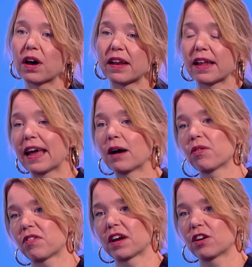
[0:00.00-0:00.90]
at an owl
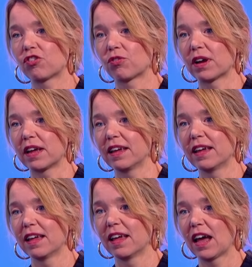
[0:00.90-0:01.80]
sanctuary
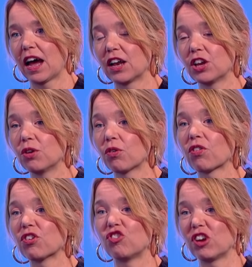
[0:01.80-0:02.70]
and you got
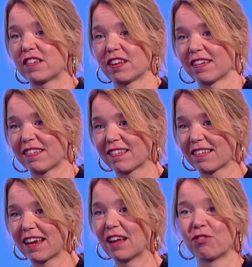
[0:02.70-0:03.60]
the jitters
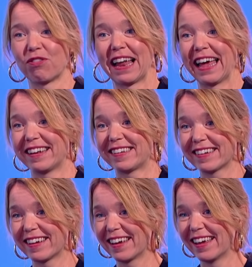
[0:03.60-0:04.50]
and fled,
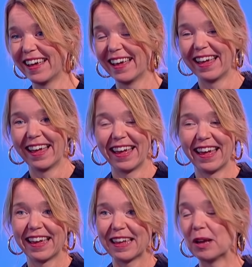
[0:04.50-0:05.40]

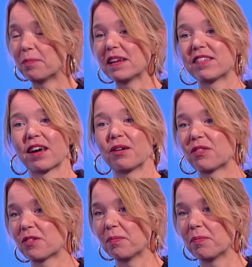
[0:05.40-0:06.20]
you'd be toast,